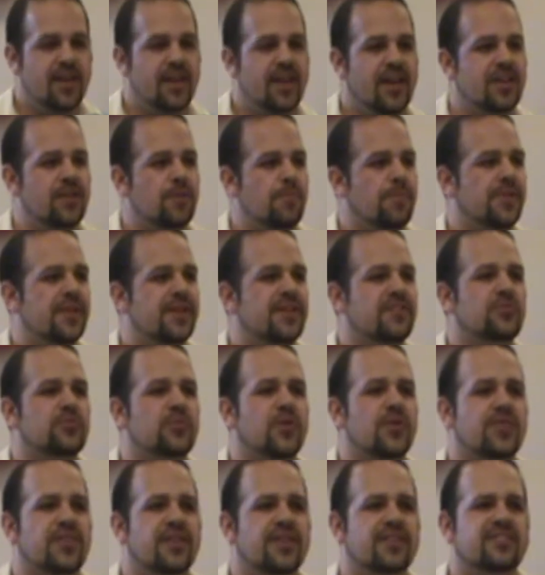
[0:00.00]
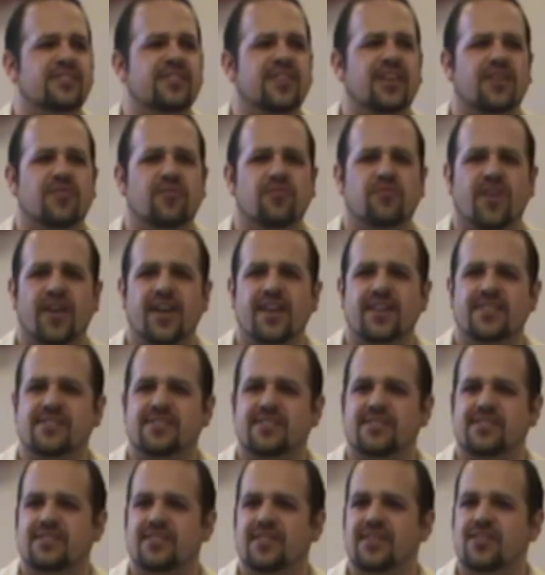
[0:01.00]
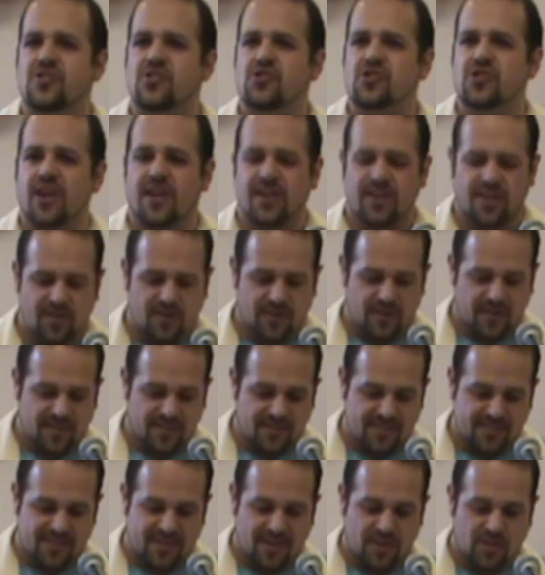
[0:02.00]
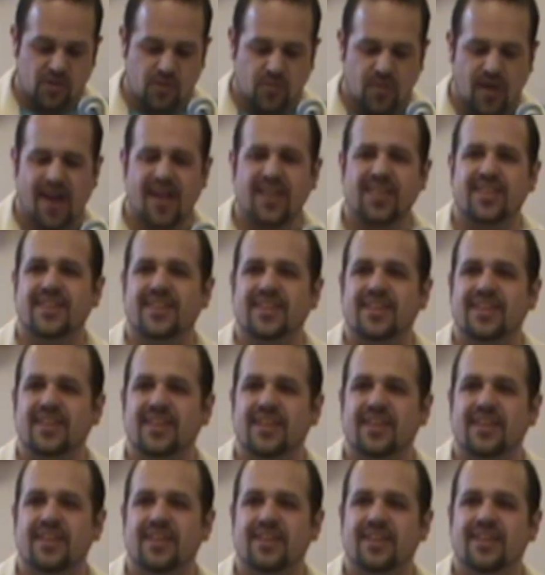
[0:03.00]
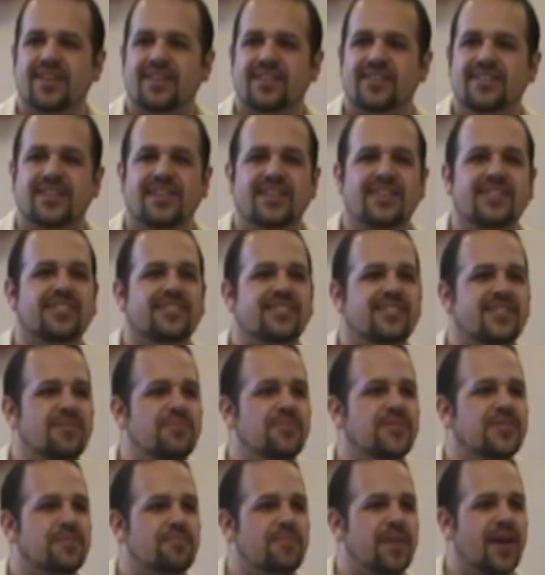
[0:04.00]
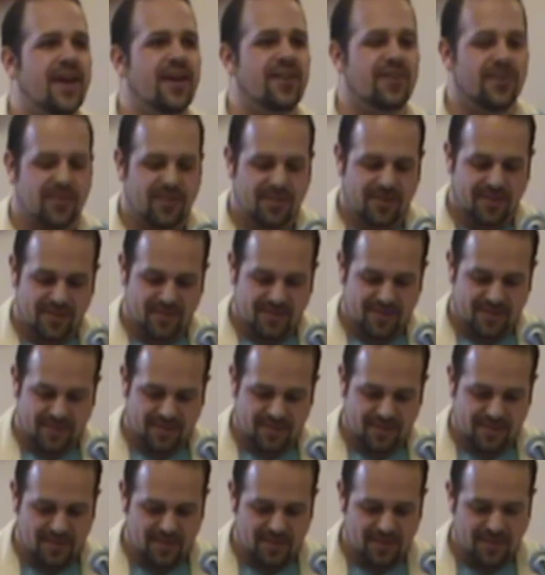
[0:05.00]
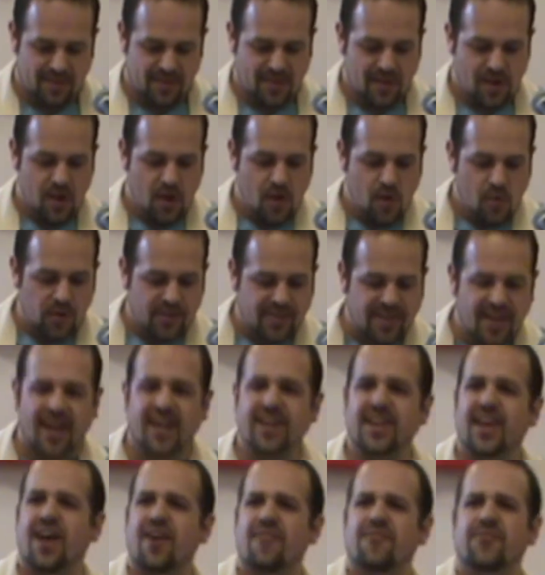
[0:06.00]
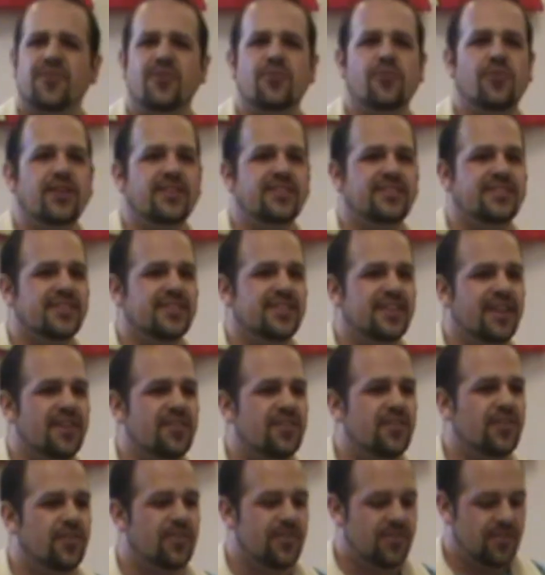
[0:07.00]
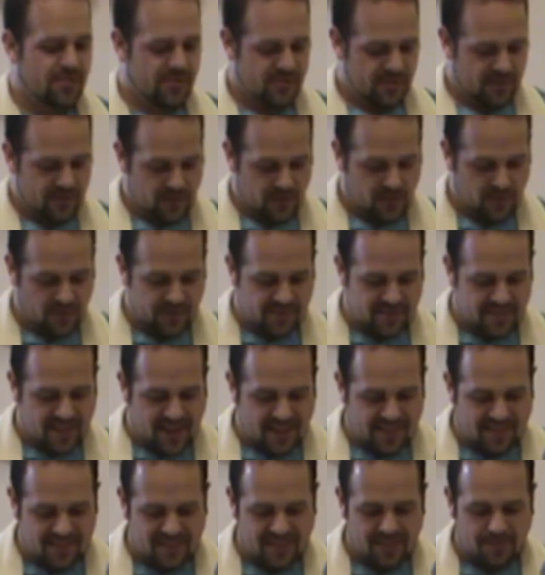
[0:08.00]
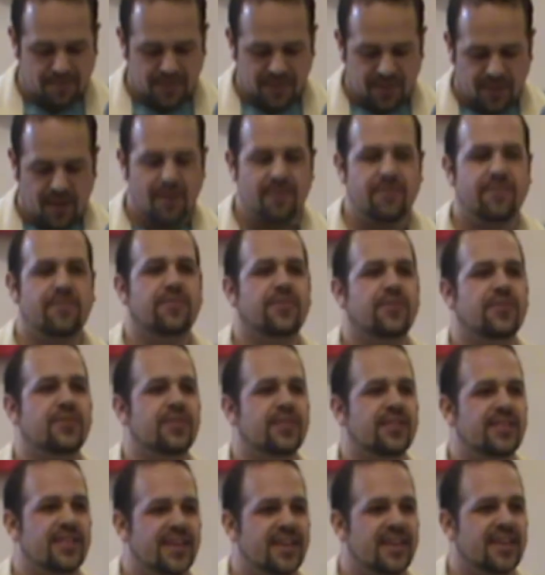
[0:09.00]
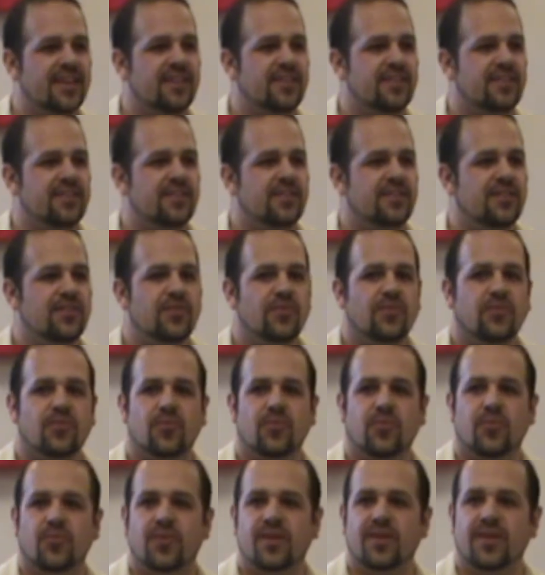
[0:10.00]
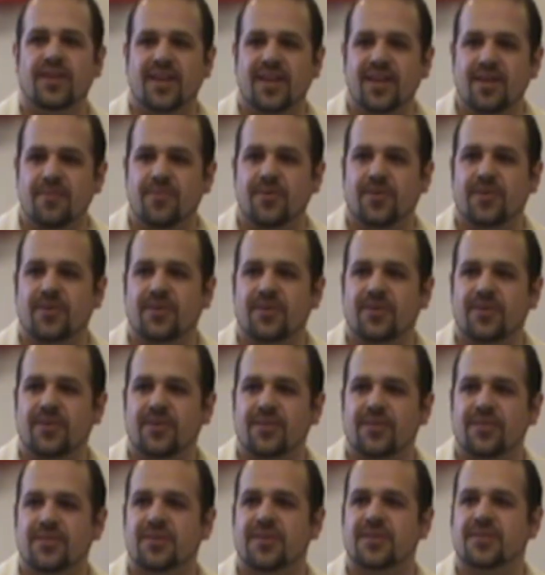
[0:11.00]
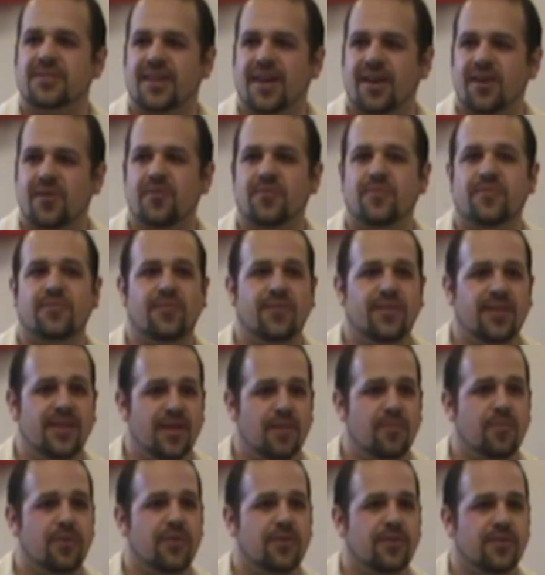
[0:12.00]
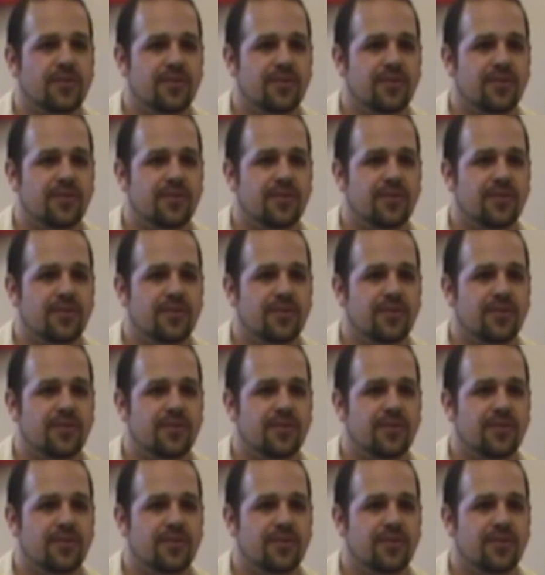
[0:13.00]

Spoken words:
in a place where things like race and gender and sexuality didn't seem to matter. What tied everyone together was that deep love for the land, where neighbor looked out for neighbor.